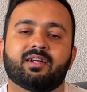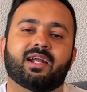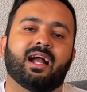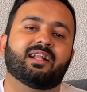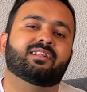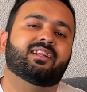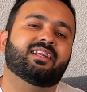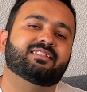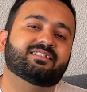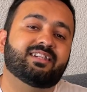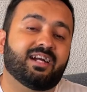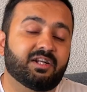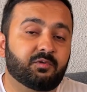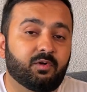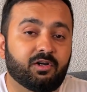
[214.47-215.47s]
Calgary is the
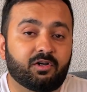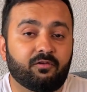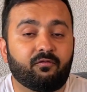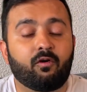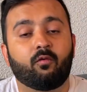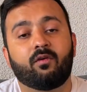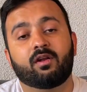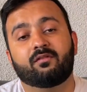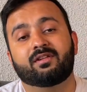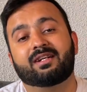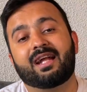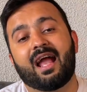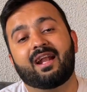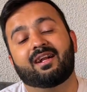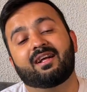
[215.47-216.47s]
headquarters for one of the
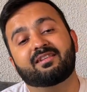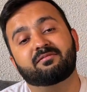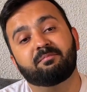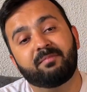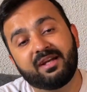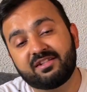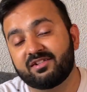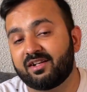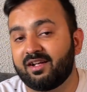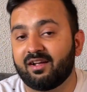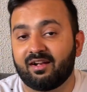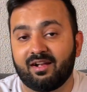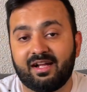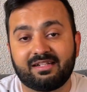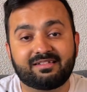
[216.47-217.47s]
Canada's major
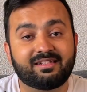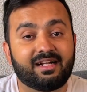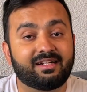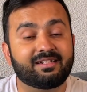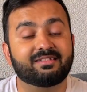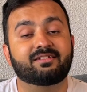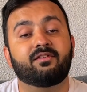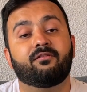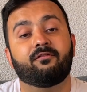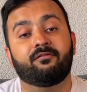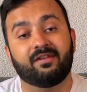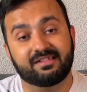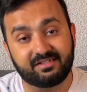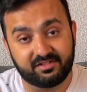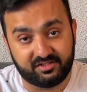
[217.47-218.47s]
airlines, that is
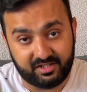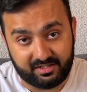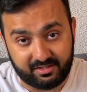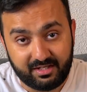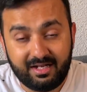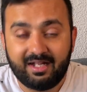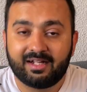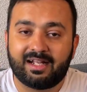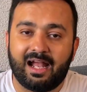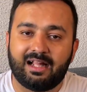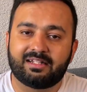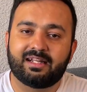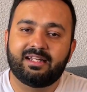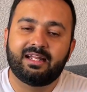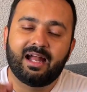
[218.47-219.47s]
WestJet.
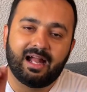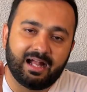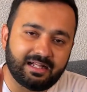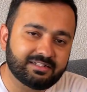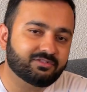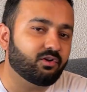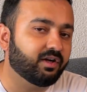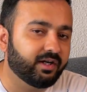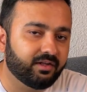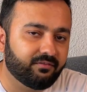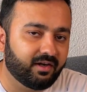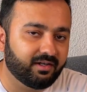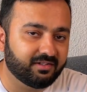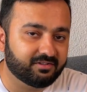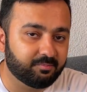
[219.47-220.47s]
Calgary has
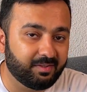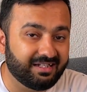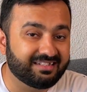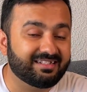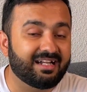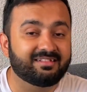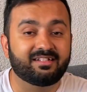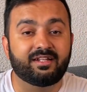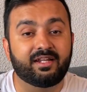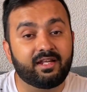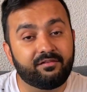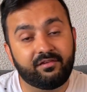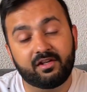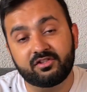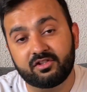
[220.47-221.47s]
solidified its place as an
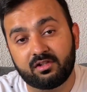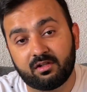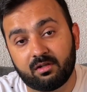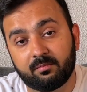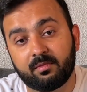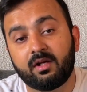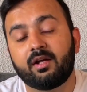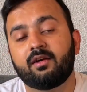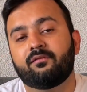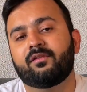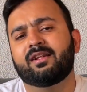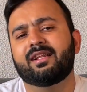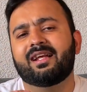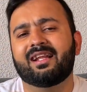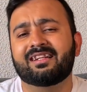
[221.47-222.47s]
aviation hub
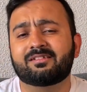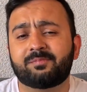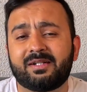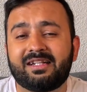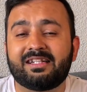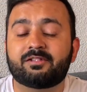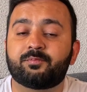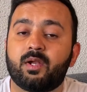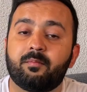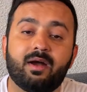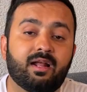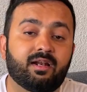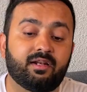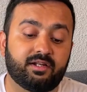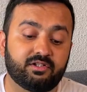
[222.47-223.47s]
with their expertise
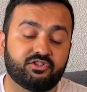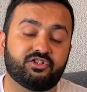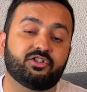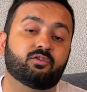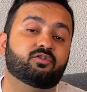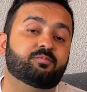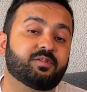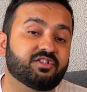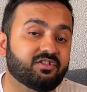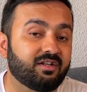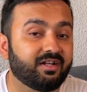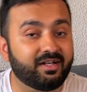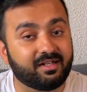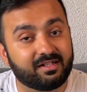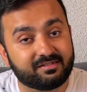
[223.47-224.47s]
primarily in geospatial
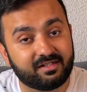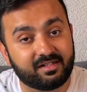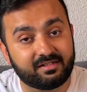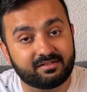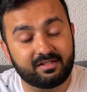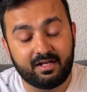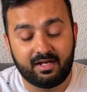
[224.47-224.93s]
data science,